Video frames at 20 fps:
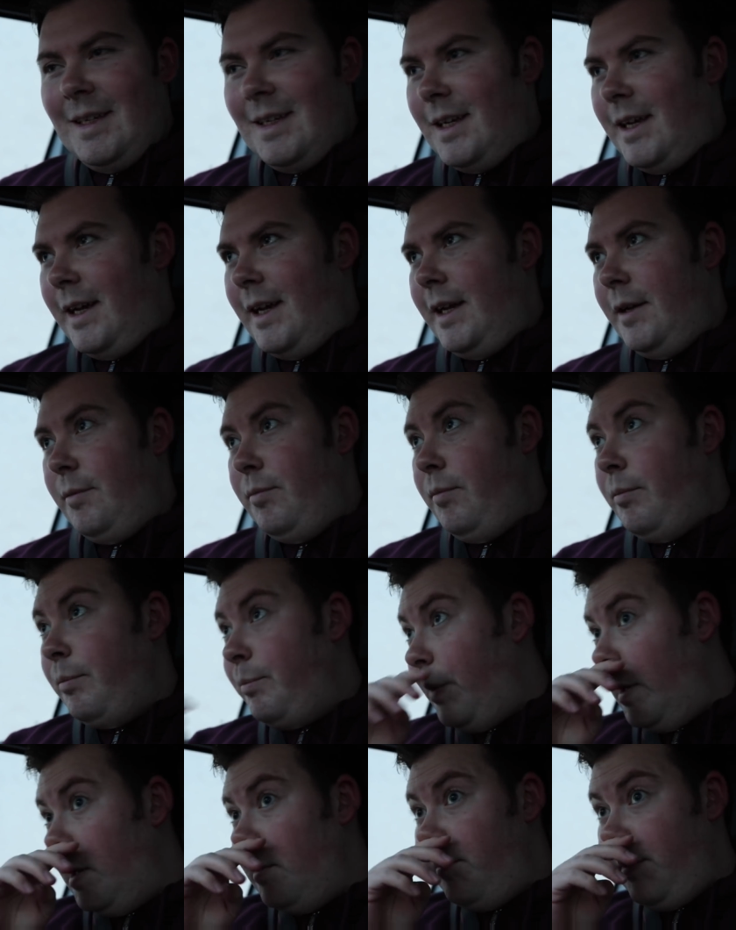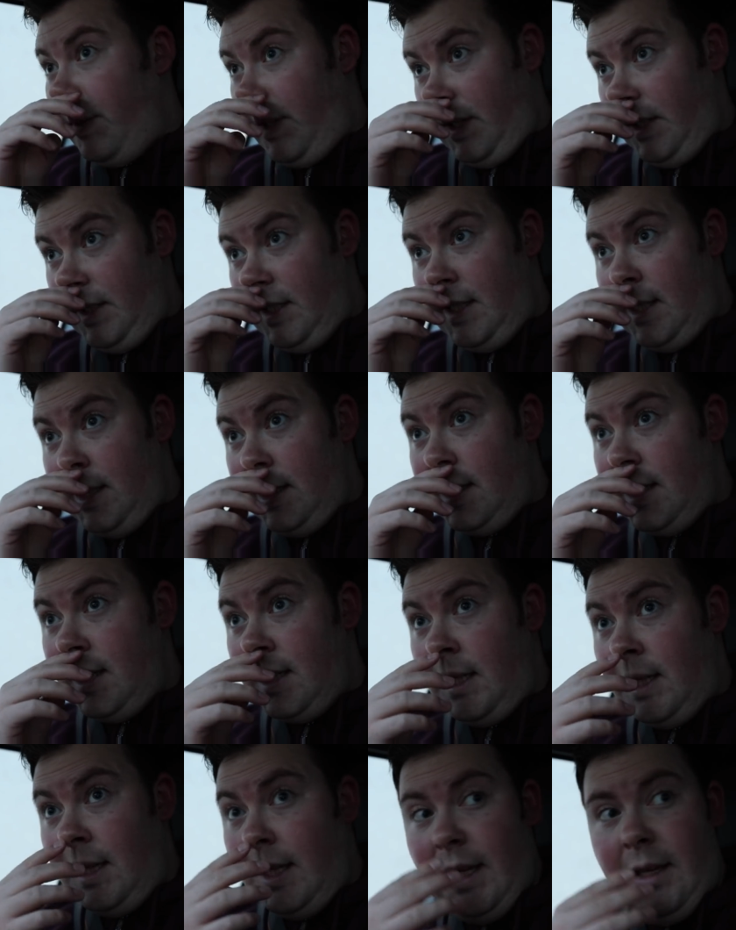But because this is
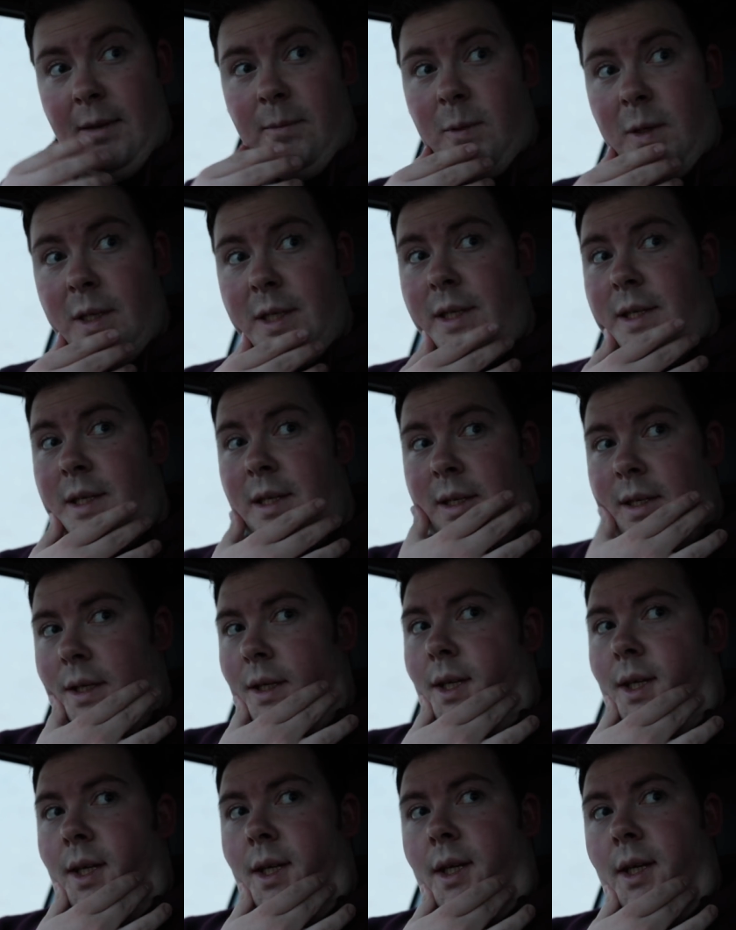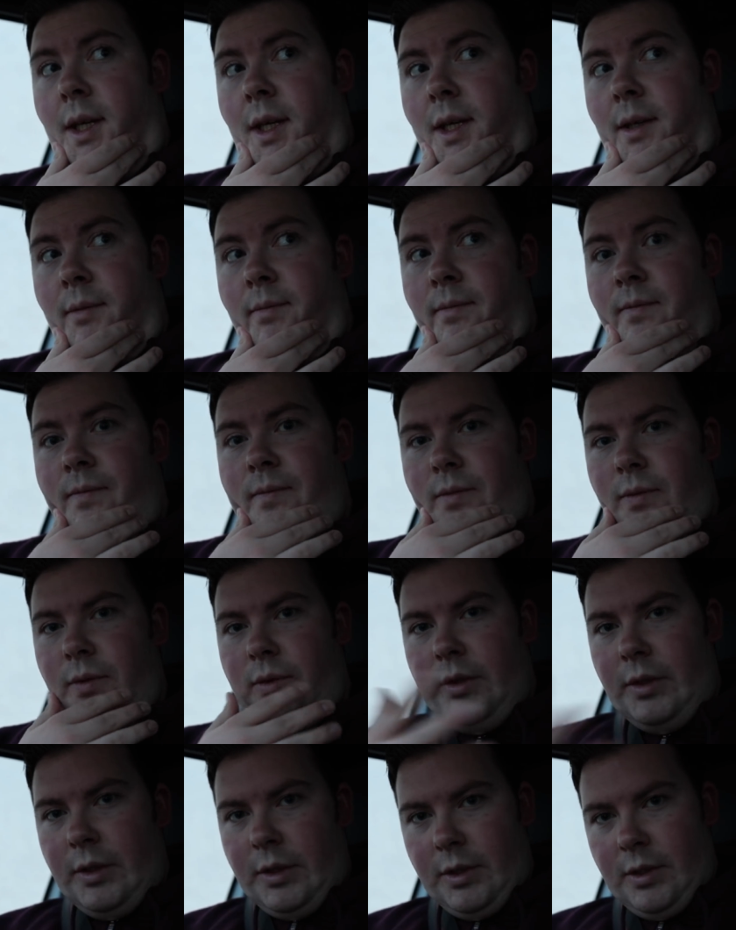a late one,
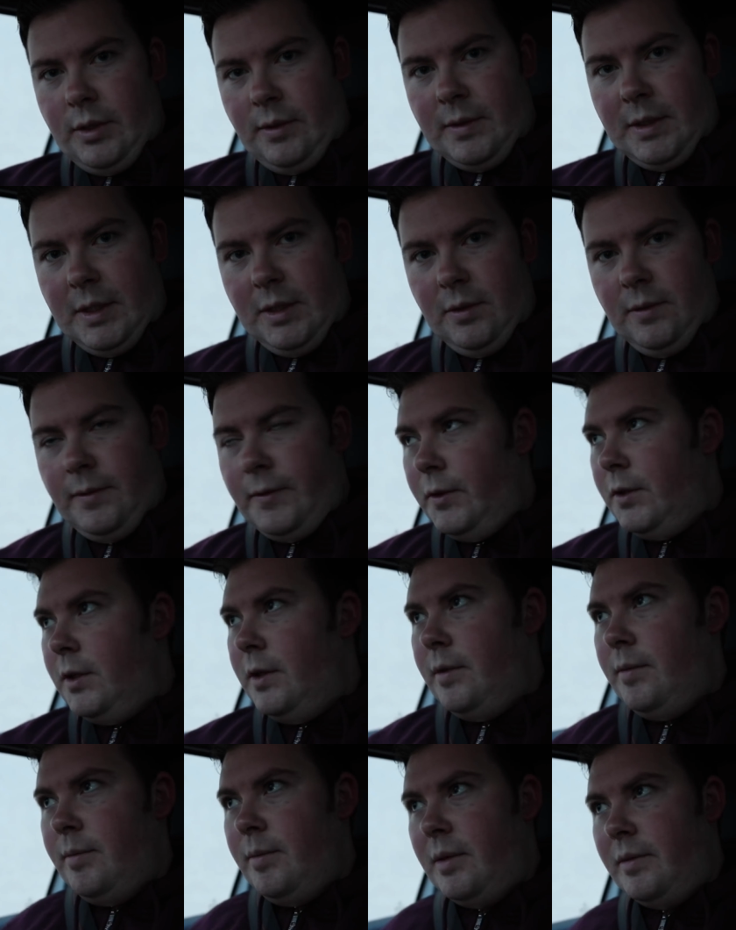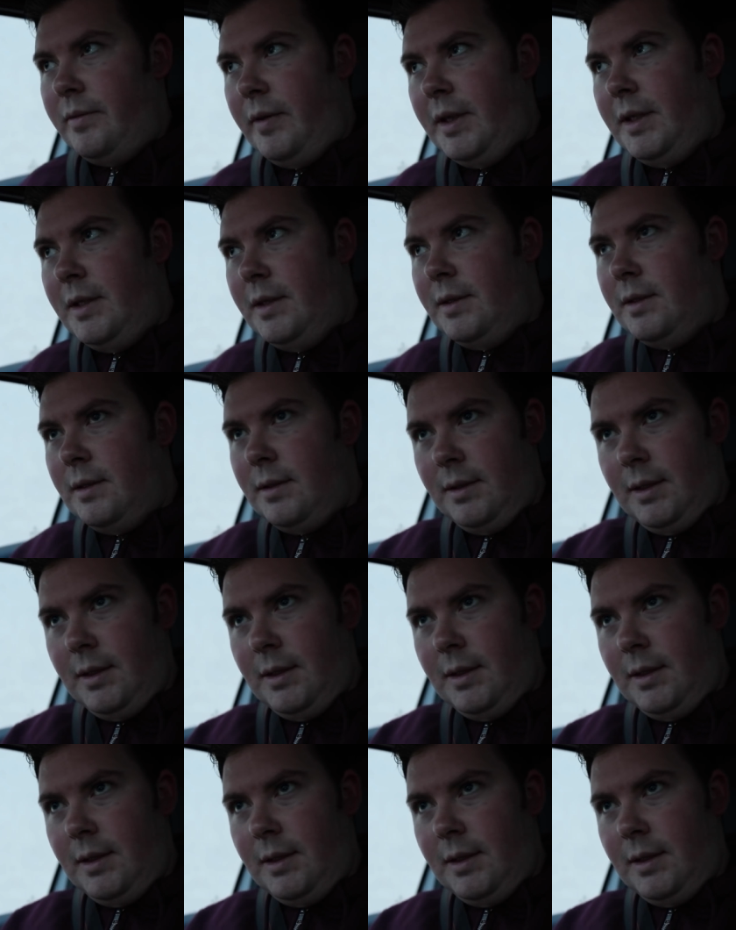there's obviously no food provided.